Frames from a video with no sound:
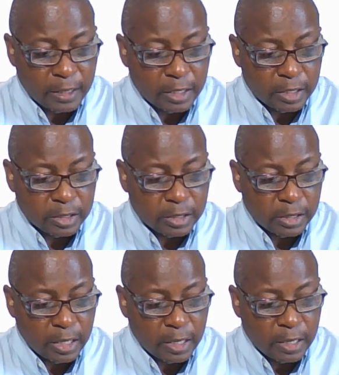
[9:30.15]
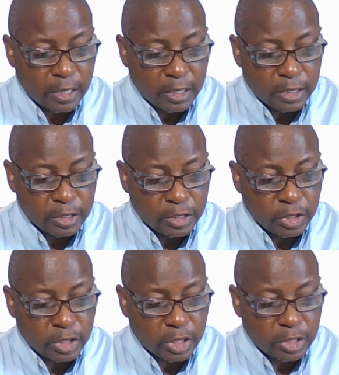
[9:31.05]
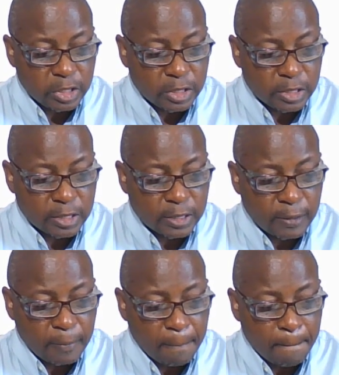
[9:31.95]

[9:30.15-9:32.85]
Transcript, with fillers: I think it's in a uh, Judges,